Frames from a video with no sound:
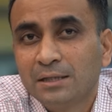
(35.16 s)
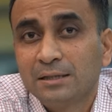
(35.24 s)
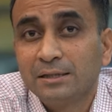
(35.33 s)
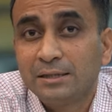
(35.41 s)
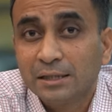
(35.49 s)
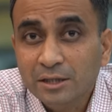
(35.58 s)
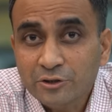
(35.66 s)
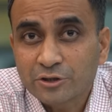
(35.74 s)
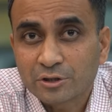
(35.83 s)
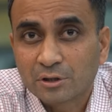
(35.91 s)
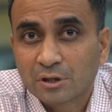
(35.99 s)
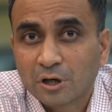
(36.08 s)
The
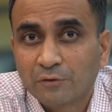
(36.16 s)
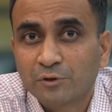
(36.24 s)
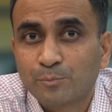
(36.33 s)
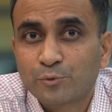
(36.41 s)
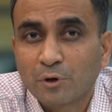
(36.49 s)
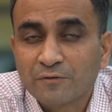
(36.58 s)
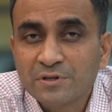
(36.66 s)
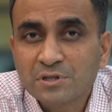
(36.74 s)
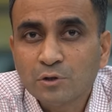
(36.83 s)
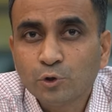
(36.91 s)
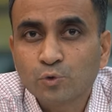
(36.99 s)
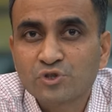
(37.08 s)
deletion of the
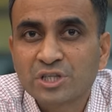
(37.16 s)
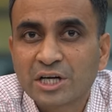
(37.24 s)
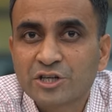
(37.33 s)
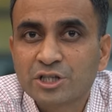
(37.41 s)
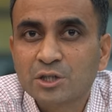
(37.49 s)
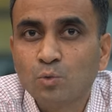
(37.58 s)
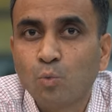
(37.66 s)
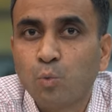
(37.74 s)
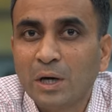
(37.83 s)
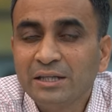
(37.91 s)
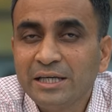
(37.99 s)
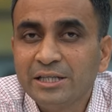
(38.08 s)
proviso to Section
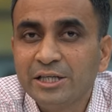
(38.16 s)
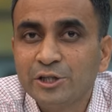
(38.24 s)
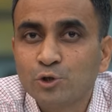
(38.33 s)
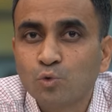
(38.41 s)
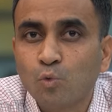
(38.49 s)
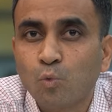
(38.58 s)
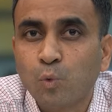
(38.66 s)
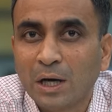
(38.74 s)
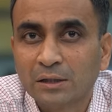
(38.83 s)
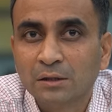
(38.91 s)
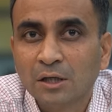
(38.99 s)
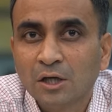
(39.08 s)

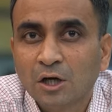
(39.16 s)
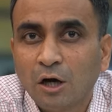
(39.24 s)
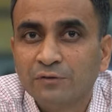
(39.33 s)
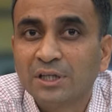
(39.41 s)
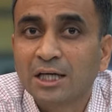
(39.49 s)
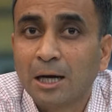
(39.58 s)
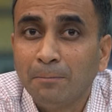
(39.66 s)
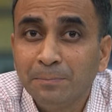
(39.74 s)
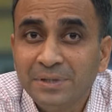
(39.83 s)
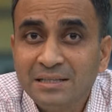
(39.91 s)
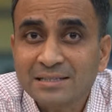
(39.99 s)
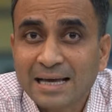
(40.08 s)
182(1) of the
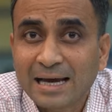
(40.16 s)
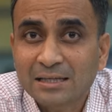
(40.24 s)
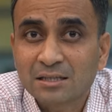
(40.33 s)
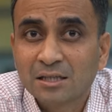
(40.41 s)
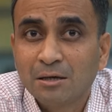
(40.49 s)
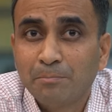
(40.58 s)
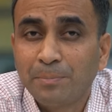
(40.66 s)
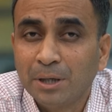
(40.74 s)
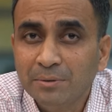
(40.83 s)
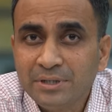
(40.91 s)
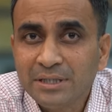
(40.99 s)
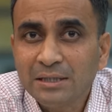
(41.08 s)
Companies Act
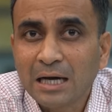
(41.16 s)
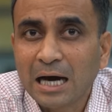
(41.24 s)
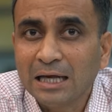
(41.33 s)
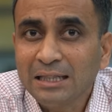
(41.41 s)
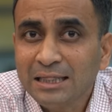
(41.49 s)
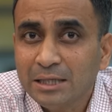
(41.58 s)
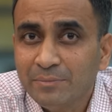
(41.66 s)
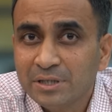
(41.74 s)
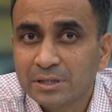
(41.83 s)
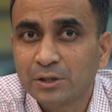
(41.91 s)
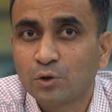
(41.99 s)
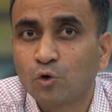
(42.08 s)
permitting
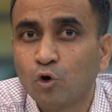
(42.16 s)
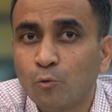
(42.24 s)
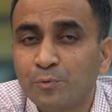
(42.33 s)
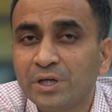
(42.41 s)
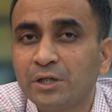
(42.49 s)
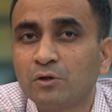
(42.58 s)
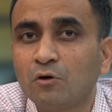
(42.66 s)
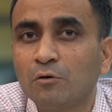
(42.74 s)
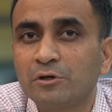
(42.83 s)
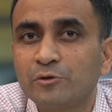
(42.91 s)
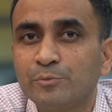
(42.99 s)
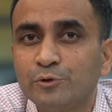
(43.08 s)
unlimited corporate
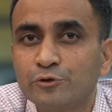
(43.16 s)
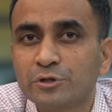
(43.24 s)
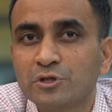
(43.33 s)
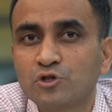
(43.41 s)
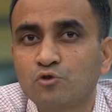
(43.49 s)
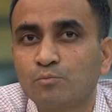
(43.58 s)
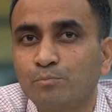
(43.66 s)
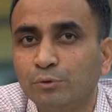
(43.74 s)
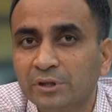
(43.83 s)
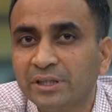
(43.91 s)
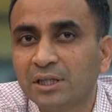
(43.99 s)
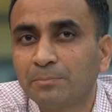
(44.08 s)
contributions to
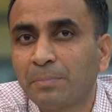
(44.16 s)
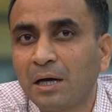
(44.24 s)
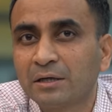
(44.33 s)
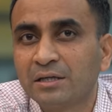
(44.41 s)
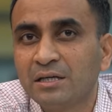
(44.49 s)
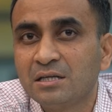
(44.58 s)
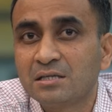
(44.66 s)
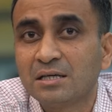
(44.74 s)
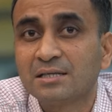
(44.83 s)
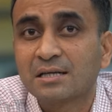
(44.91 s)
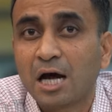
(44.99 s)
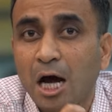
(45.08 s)
political parties
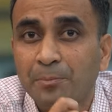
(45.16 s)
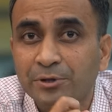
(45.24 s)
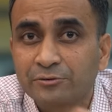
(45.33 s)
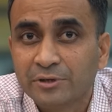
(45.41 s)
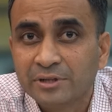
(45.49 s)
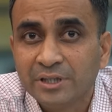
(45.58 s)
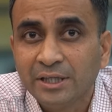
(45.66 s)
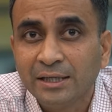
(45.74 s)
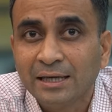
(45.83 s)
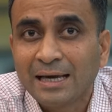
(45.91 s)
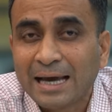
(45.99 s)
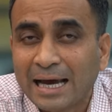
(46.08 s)
is arbitrary
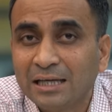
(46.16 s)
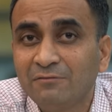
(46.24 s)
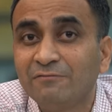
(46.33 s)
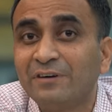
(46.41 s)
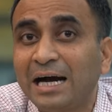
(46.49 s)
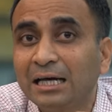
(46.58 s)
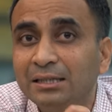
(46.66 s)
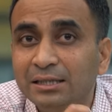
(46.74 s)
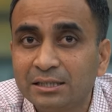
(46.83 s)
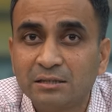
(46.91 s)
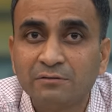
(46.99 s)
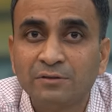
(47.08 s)
and
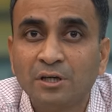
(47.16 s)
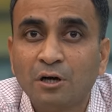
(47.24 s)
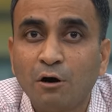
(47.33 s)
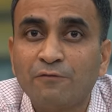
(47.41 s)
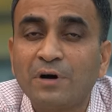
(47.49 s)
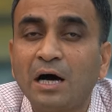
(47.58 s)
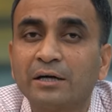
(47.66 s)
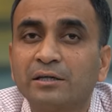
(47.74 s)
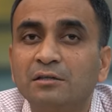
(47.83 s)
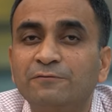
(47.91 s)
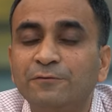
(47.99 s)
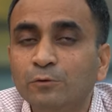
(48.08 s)
violative of
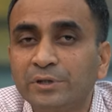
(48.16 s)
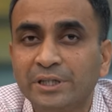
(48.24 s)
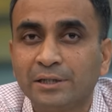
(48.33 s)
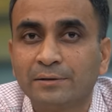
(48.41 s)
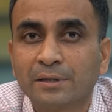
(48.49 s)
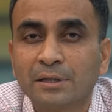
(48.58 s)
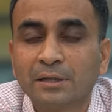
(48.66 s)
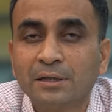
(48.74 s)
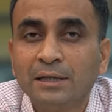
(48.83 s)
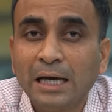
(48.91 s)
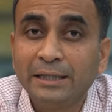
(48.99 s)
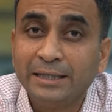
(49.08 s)
Article 14.
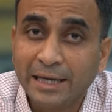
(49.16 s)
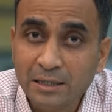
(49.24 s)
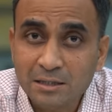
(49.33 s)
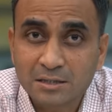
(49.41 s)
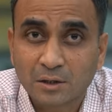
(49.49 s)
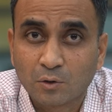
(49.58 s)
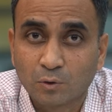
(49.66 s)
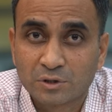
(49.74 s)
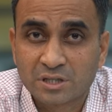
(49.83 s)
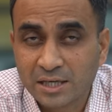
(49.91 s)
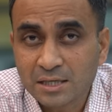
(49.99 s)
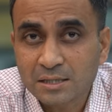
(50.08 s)
And hence the court
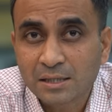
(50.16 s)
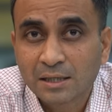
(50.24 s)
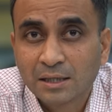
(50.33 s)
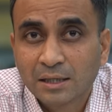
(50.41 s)
says